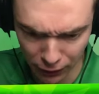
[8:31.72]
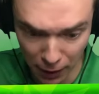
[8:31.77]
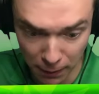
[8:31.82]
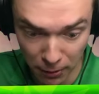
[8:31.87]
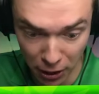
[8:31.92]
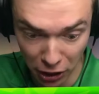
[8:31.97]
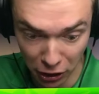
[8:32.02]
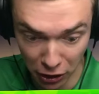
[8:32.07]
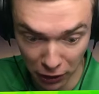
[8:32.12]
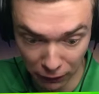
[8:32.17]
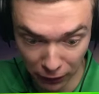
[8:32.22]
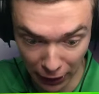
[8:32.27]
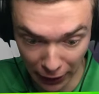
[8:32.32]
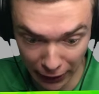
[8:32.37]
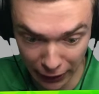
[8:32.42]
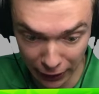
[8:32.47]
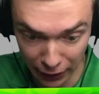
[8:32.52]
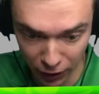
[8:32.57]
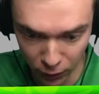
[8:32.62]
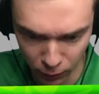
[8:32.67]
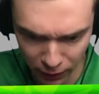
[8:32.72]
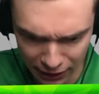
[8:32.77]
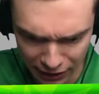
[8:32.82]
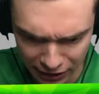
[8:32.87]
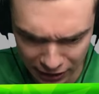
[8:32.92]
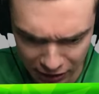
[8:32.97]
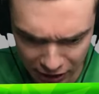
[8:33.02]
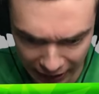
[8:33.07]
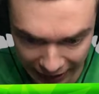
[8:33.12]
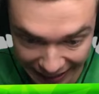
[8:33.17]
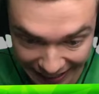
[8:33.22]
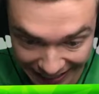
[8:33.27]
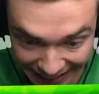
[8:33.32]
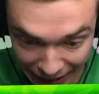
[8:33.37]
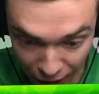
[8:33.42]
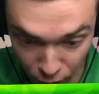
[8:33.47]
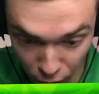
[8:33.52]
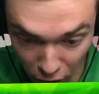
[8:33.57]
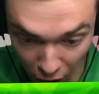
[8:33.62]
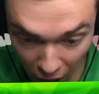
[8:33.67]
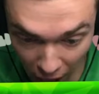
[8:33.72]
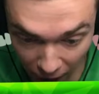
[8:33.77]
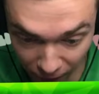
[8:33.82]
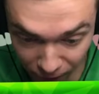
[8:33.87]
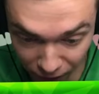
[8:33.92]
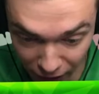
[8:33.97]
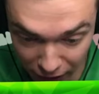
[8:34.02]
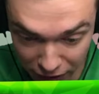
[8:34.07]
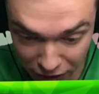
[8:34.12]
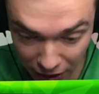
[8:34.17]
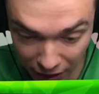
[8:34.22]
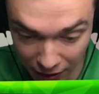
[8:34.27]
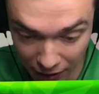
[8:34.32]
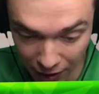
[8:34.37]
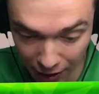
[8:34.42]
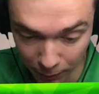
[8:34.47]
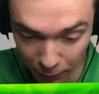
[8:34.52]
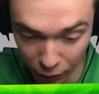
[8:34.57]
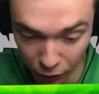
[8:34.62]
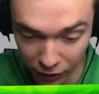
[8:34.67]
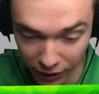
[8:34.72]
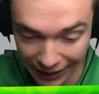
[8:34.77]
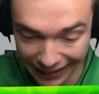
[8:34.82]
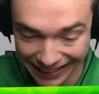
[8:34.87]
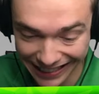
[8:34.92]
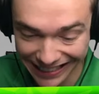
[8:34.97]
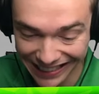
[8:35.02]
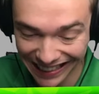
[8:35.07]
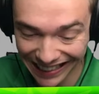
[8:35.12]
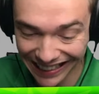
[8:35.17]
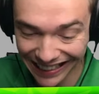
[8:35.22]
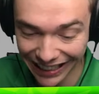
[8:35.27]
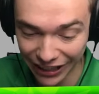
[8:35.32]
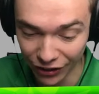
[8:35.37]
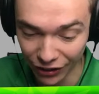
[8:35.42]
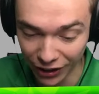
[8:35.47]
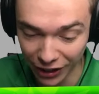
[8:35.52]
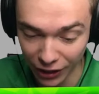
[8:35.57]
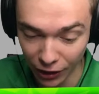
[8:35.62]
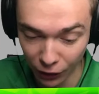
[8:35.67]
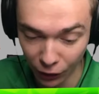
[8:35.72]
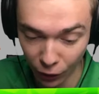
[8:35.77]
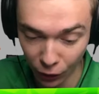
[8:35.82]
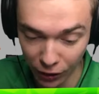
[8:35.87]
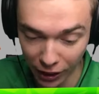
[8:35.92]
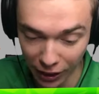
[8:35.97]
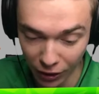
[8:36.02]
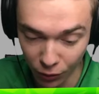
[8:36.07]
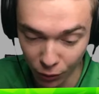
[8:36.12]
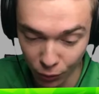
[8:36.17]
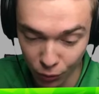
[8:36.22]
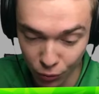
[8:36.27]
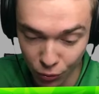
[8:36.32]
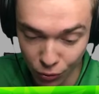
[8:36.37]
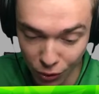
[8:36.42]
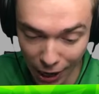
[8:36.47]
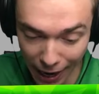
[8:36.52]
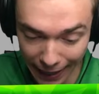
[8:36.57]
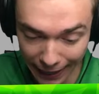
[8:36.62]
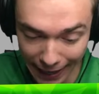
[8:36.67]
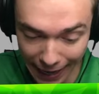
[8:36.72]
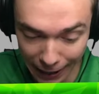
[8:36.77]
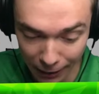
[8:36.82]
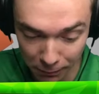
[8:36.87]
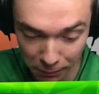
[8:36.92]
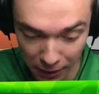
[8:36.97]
a beautiful alien. What is this? Like a secret office? I mean, look at that. He's literally looking right at